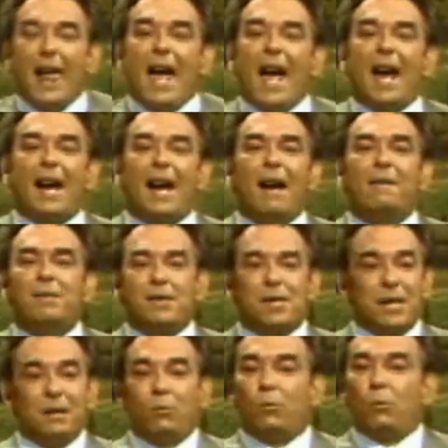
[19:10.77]
And I've
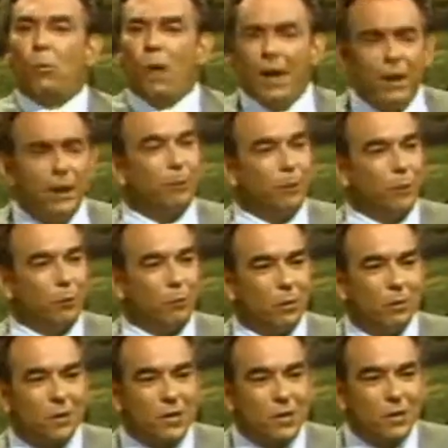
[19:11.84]
seen wonderful
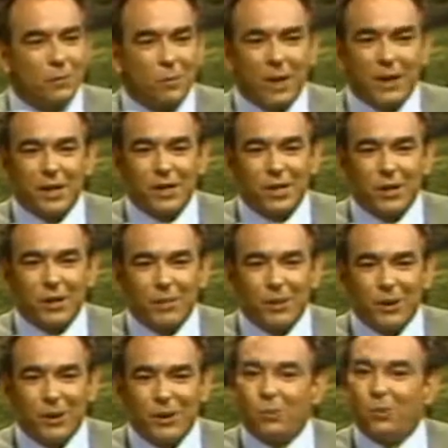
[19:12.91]
wedding
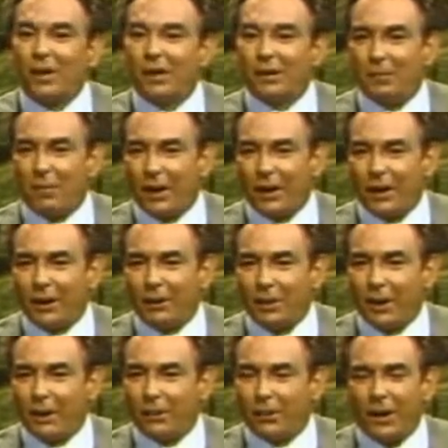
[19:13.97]
ceremonies written by young
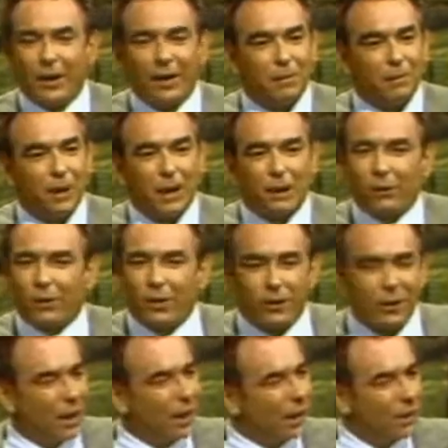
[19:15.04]
people. They come back with all
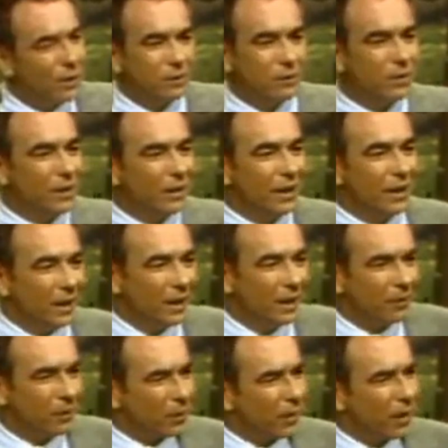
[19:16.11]
kinds of
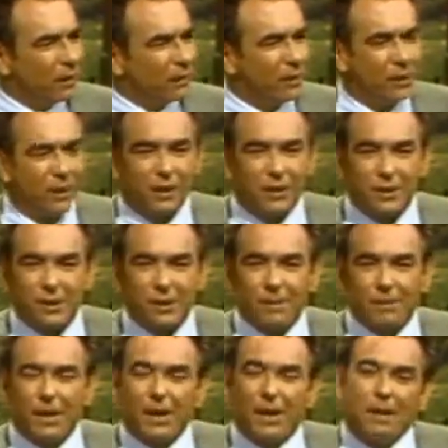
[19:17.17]
creative things.
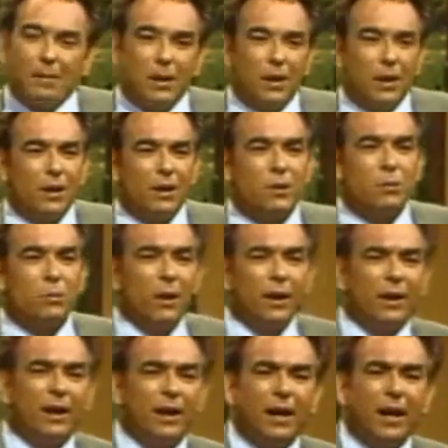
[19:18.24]
But you know, there's one
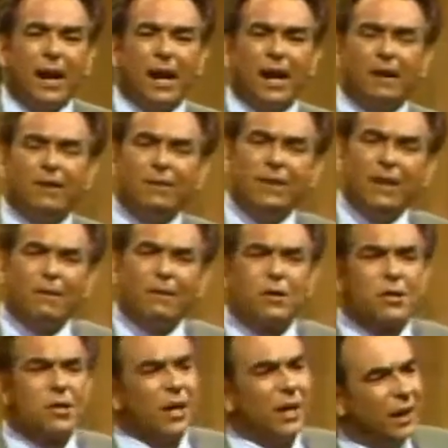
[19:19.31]
thing I have never
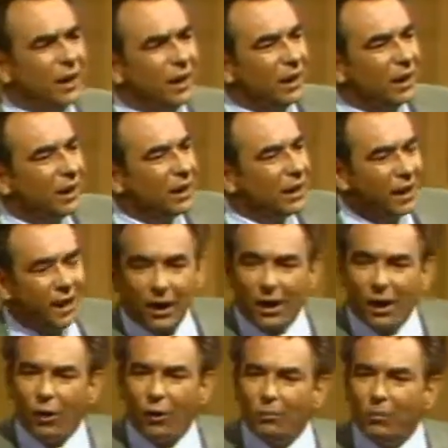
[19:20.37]
seen in a
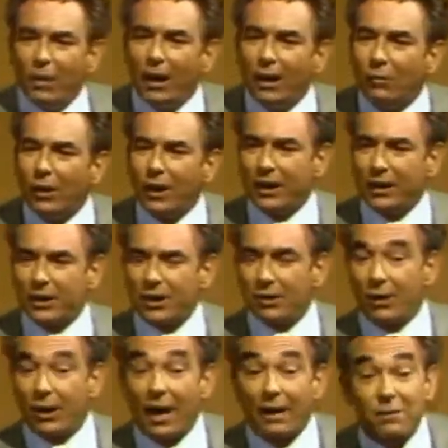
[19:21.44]
homemade wedding
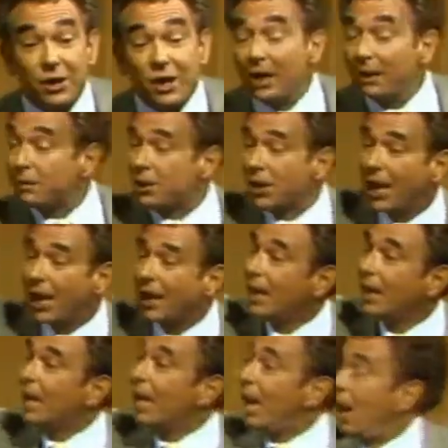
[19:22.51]
ceremony. I've seen them say,
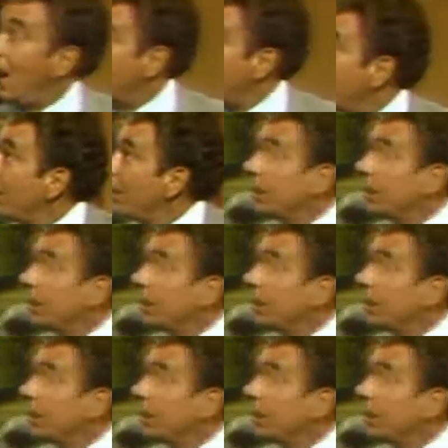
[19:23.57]
everyone